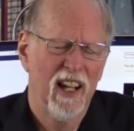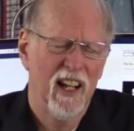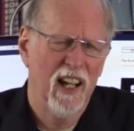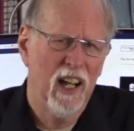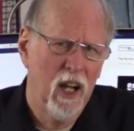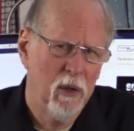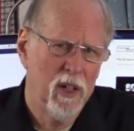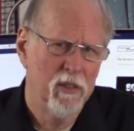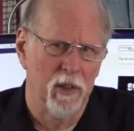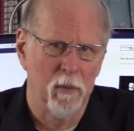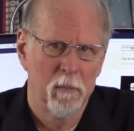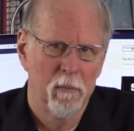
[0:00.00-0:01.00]

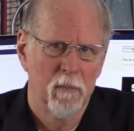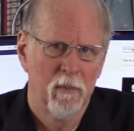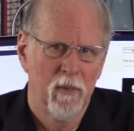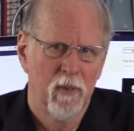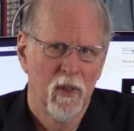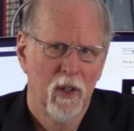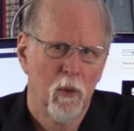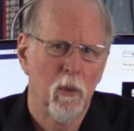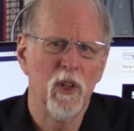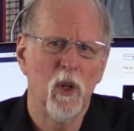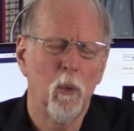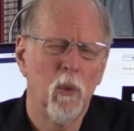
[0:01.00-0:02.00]
However,
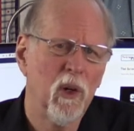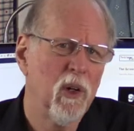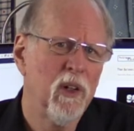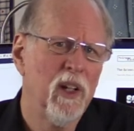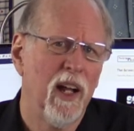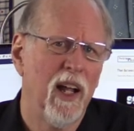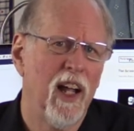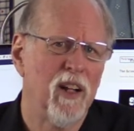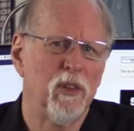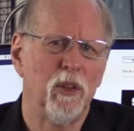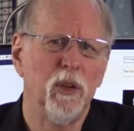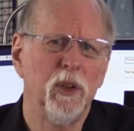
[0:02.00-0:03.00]
when the word
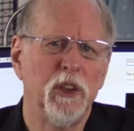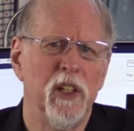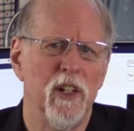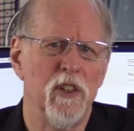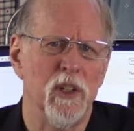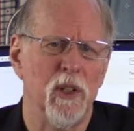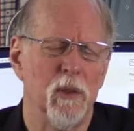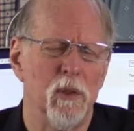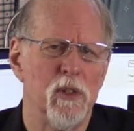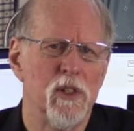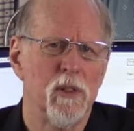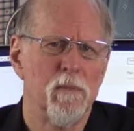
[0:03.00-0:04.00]
evolution is
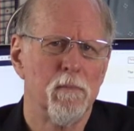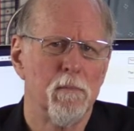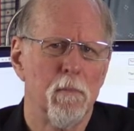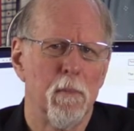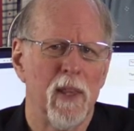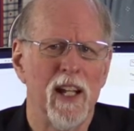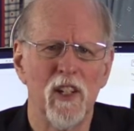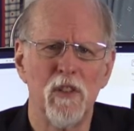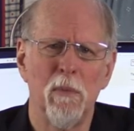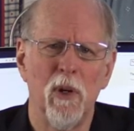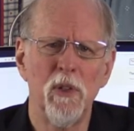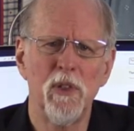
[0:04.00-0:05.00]
used, it is
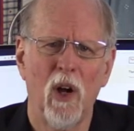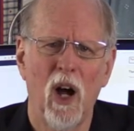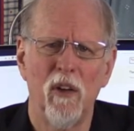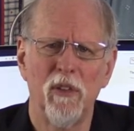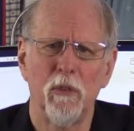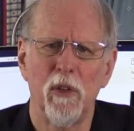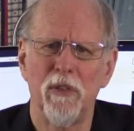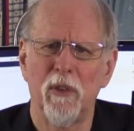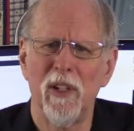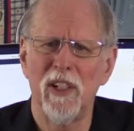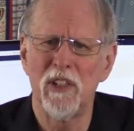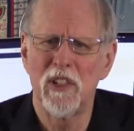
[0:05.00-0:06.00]
most often
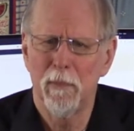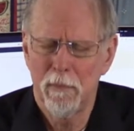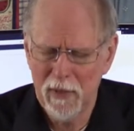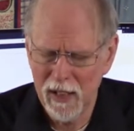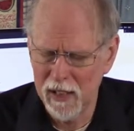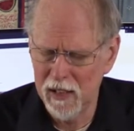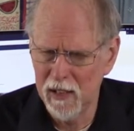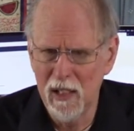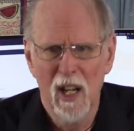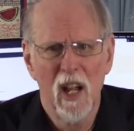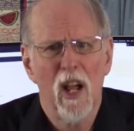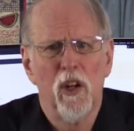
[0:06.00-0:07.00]
referring to something
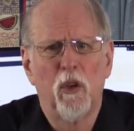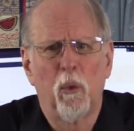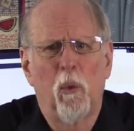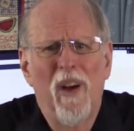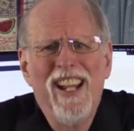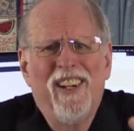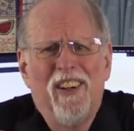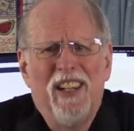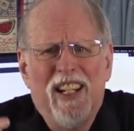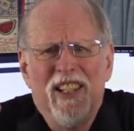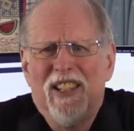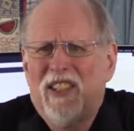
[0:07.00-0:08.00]
greater
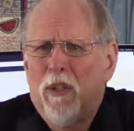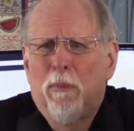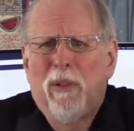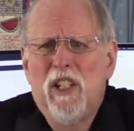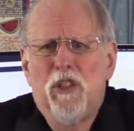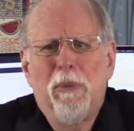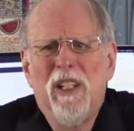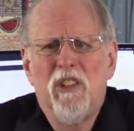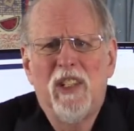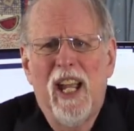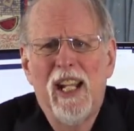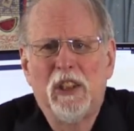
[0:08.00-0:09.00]
than simply
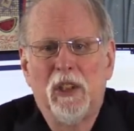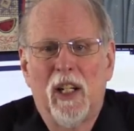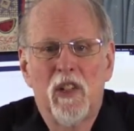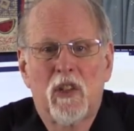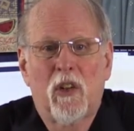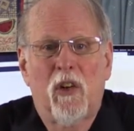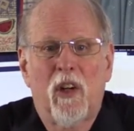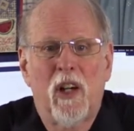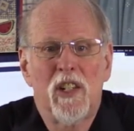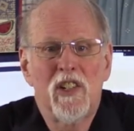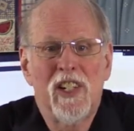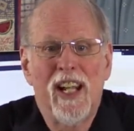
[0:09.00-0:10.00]
speciation. As
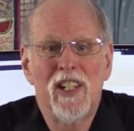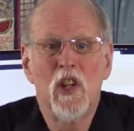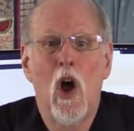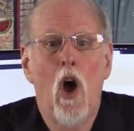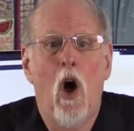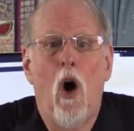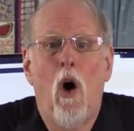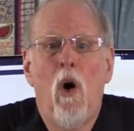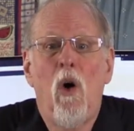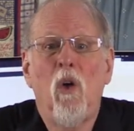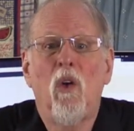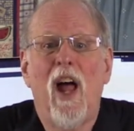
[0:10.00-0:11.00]
Kirkut states,
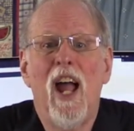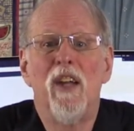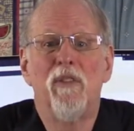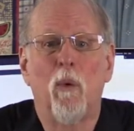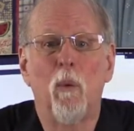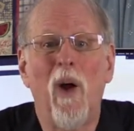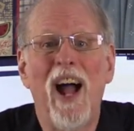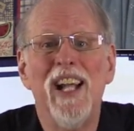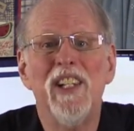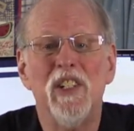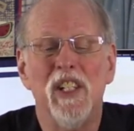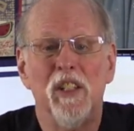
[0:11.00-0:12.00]
all life
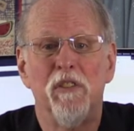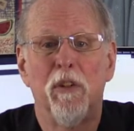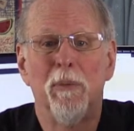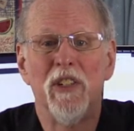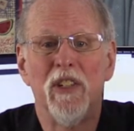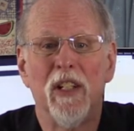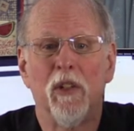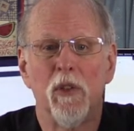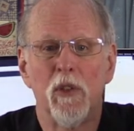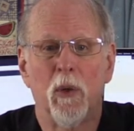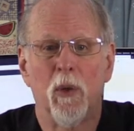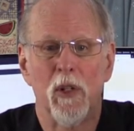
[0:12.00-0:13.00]
arising from a single
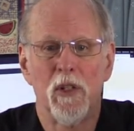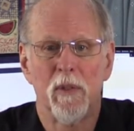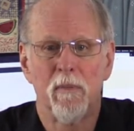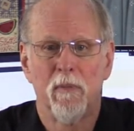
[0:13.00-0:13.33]
source.